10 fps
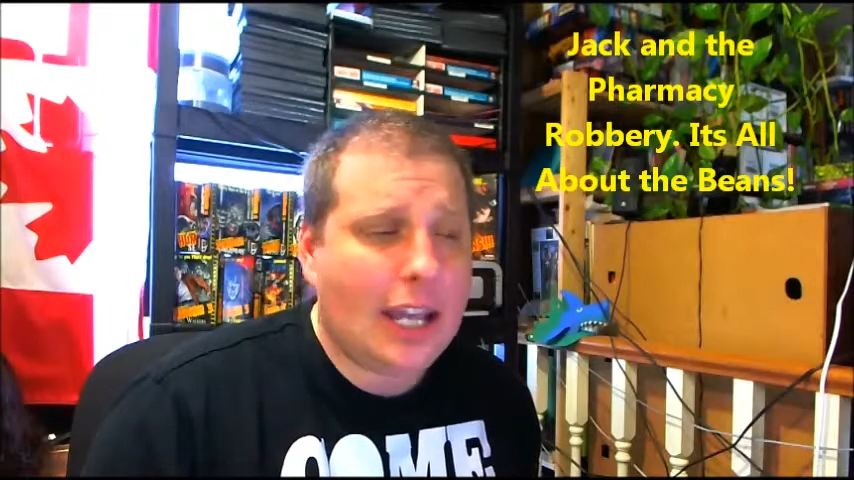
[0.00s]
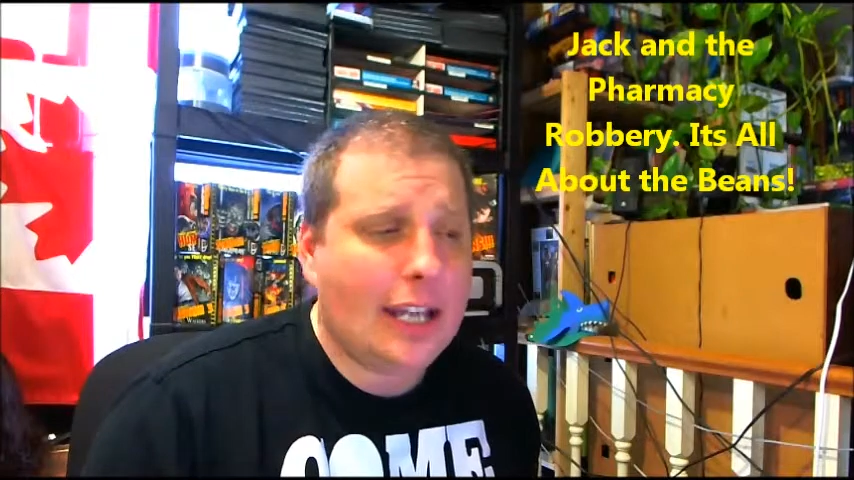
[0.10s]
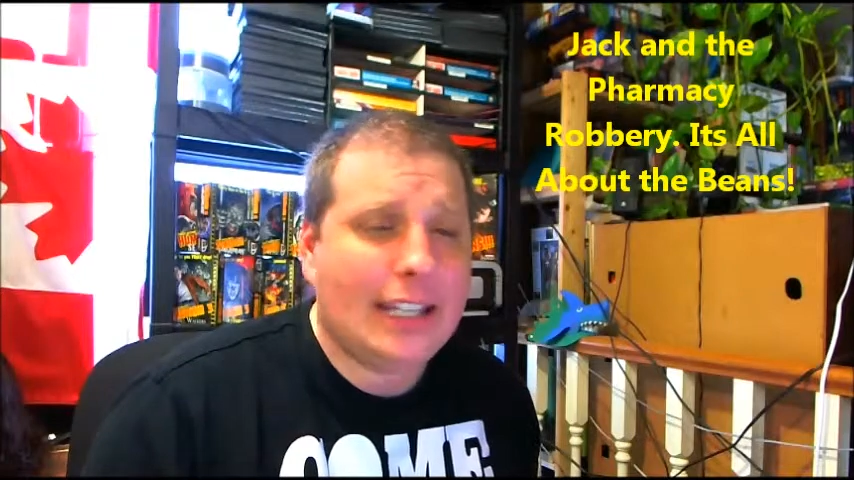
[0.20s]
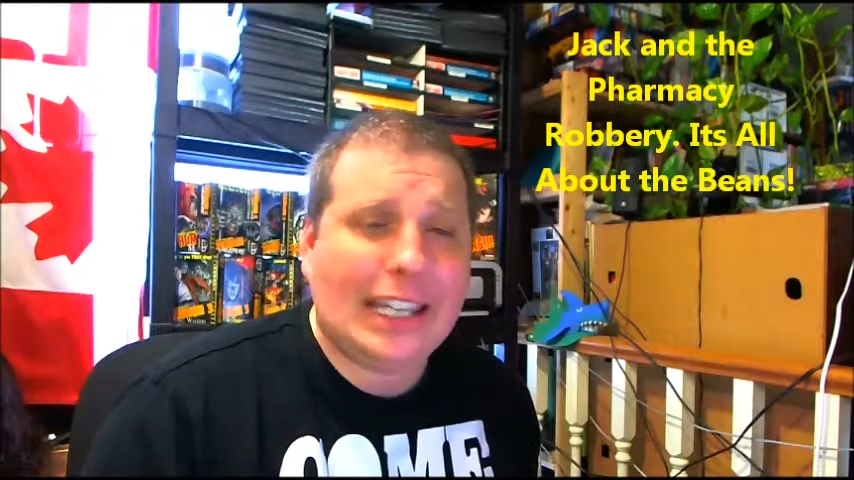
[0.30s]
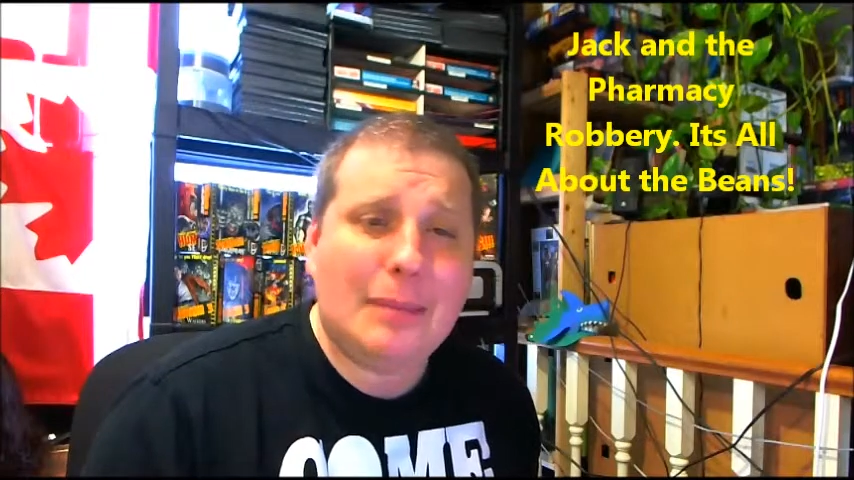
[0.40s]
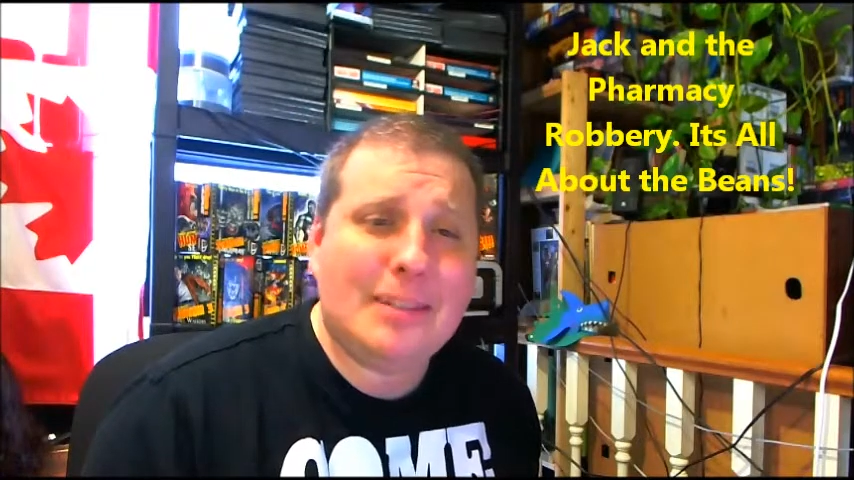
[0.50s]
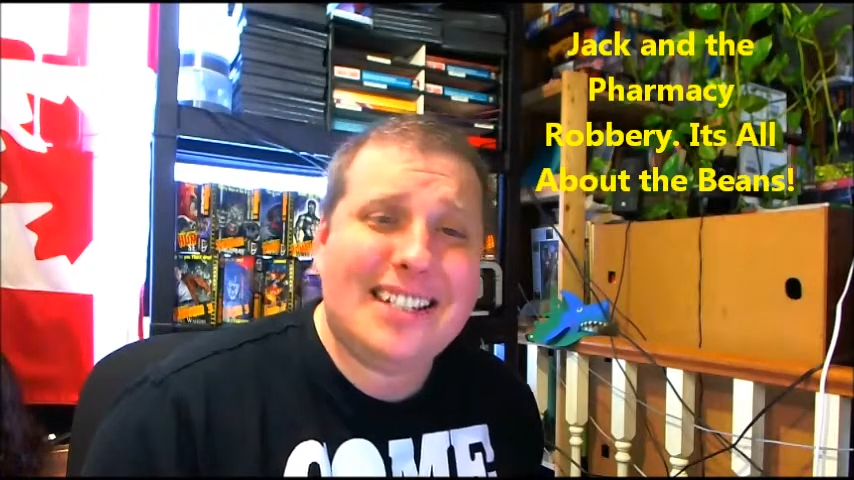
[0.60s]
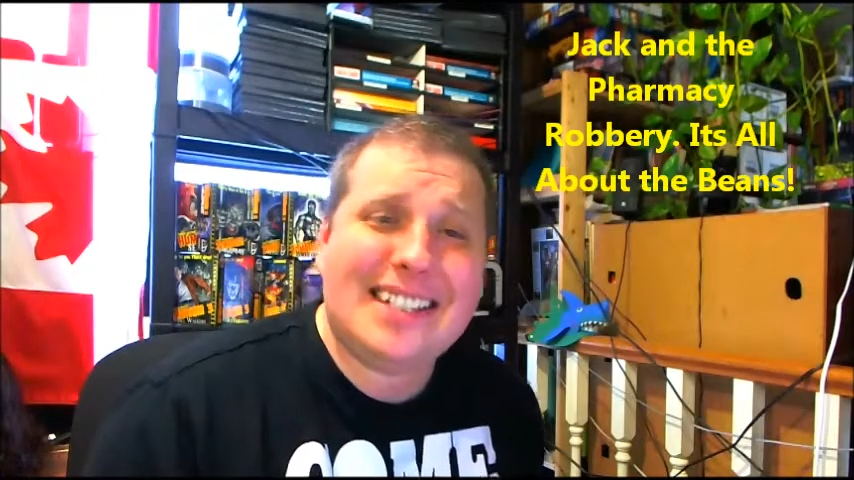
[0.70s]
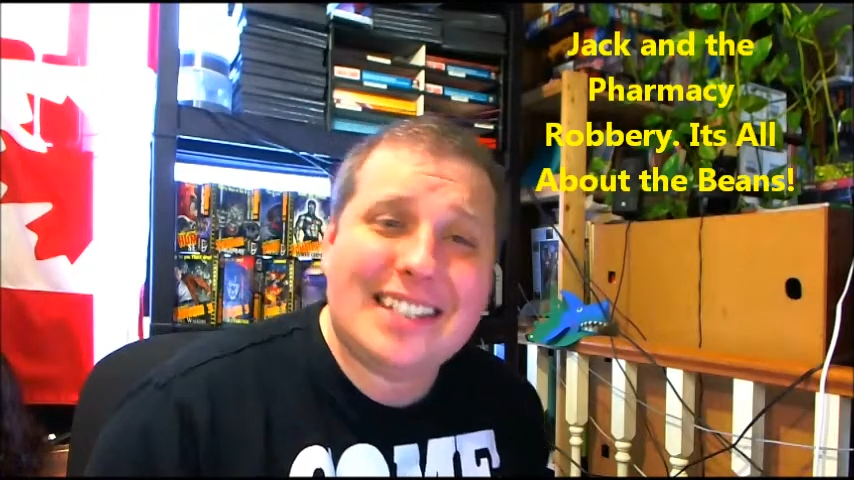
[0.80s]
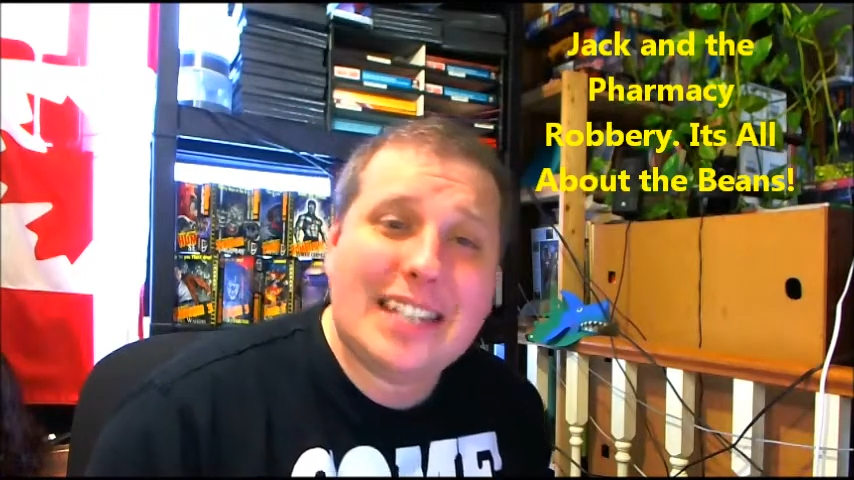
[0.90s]
and they keep
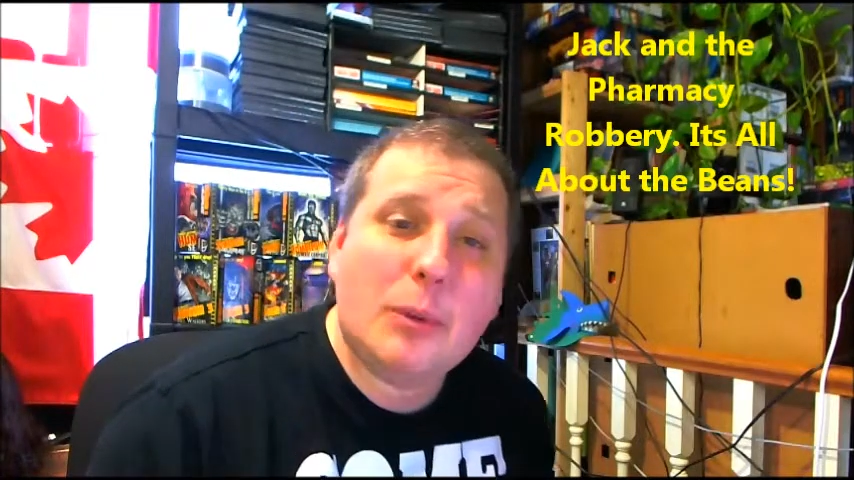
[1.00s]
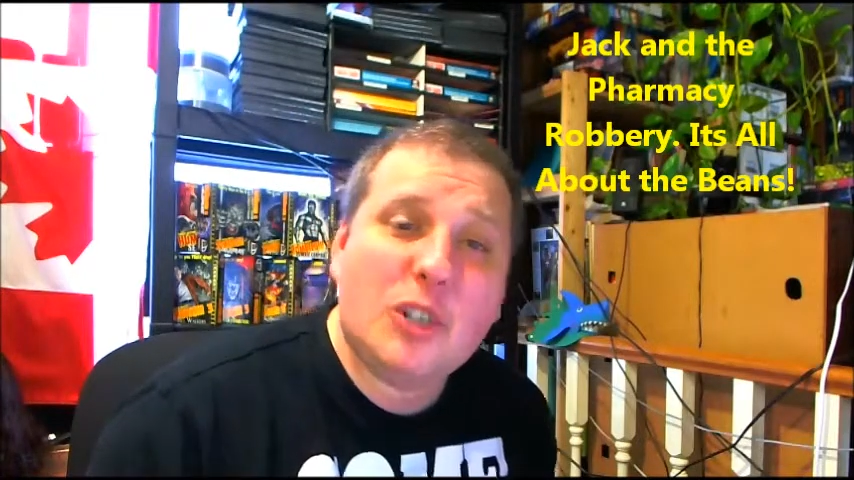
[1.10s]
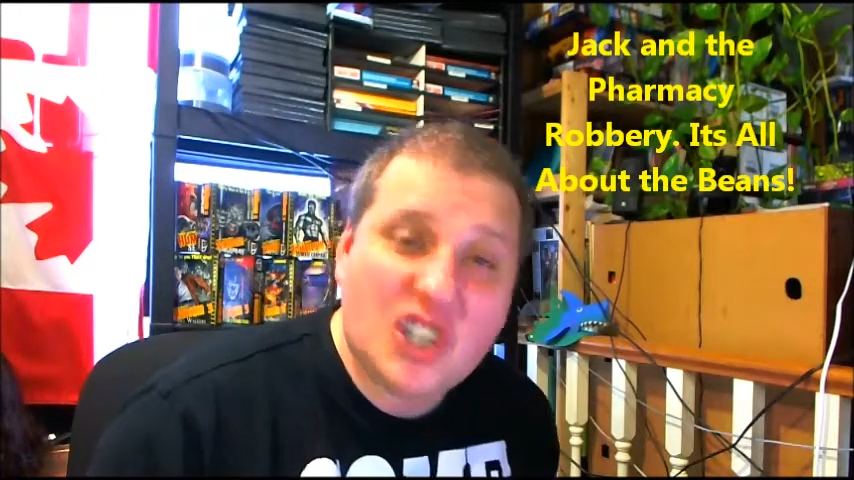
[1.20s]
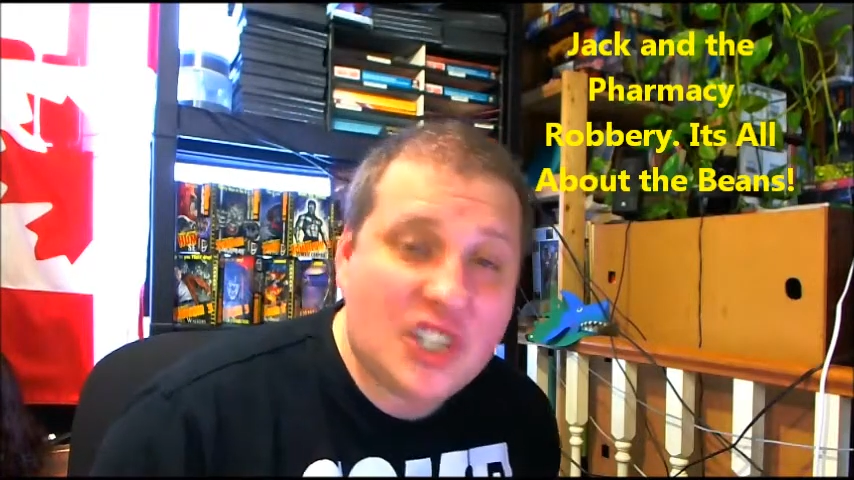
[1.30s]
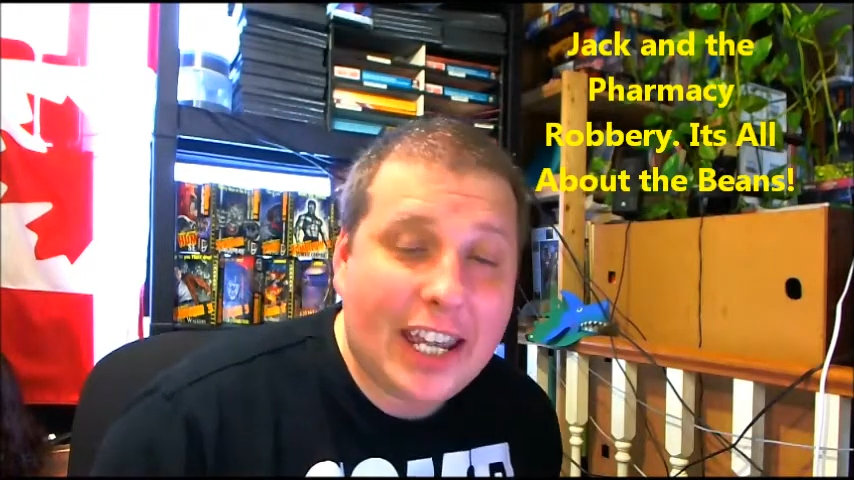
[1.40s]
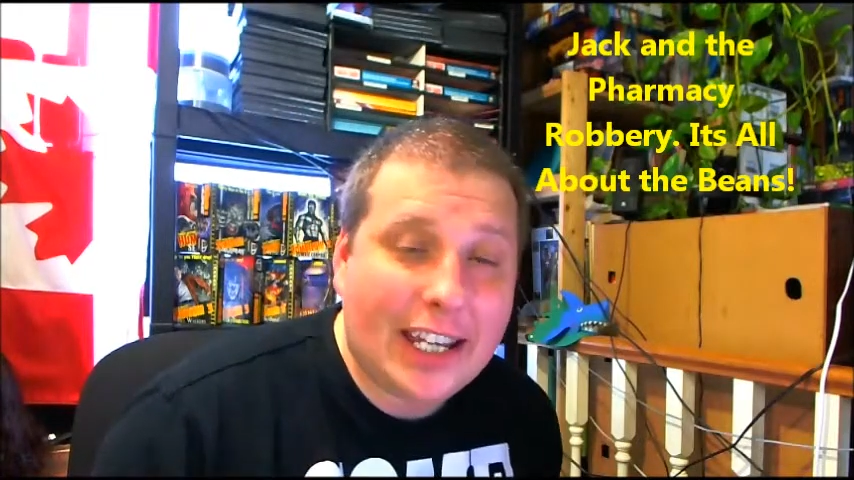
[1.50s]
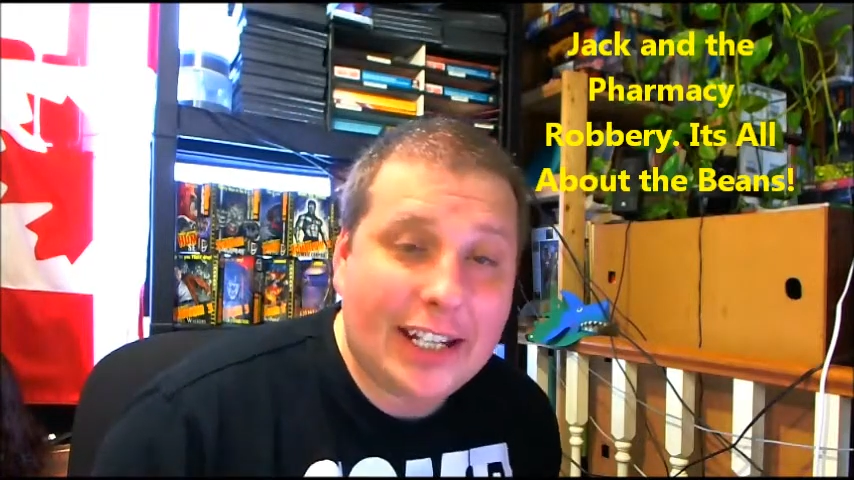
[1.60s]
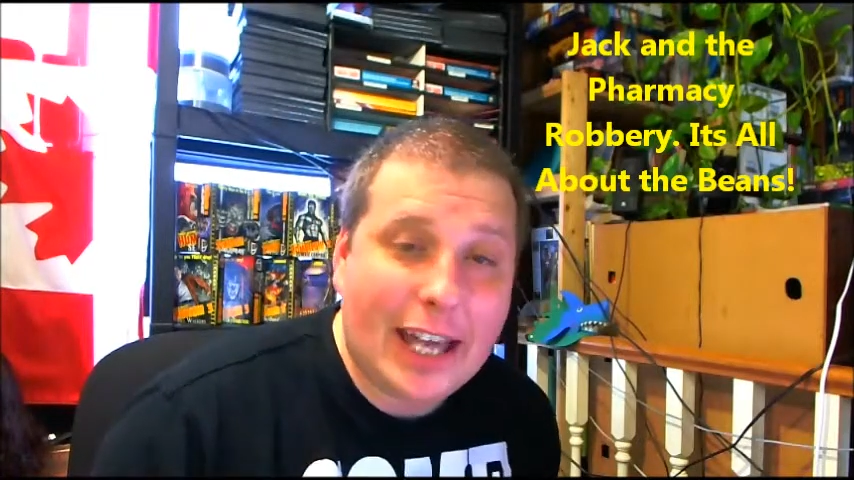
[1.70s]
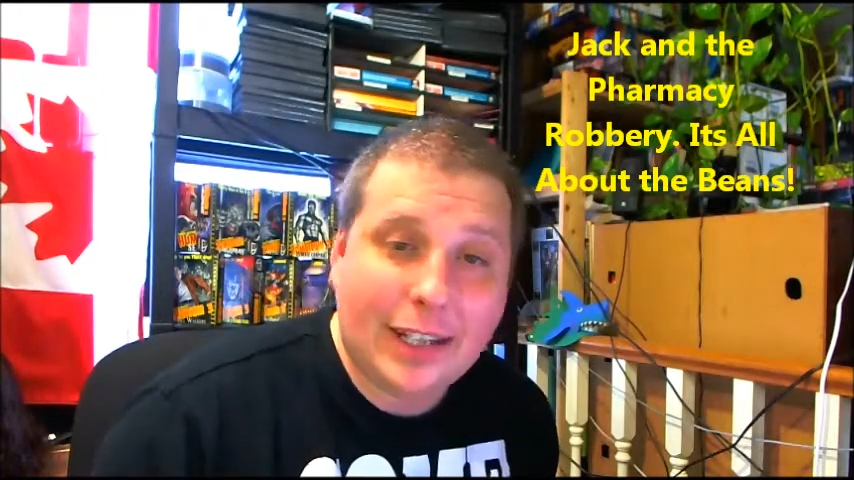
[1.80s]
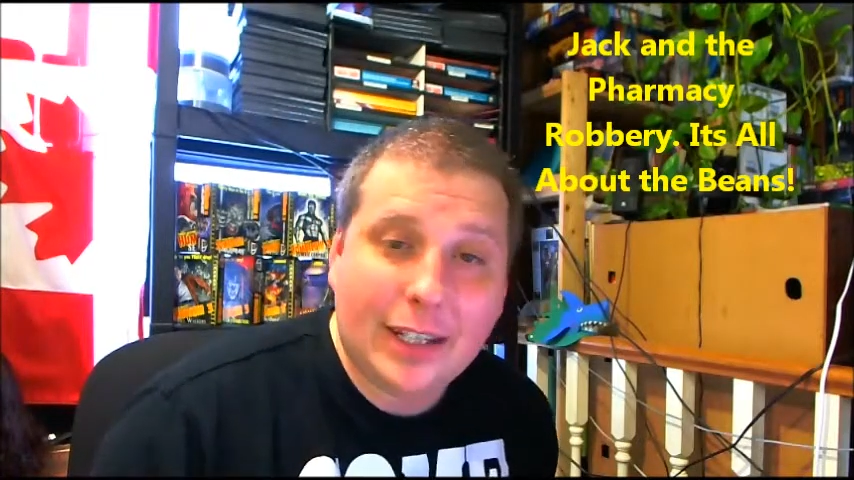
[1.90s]
just, they were just taking that.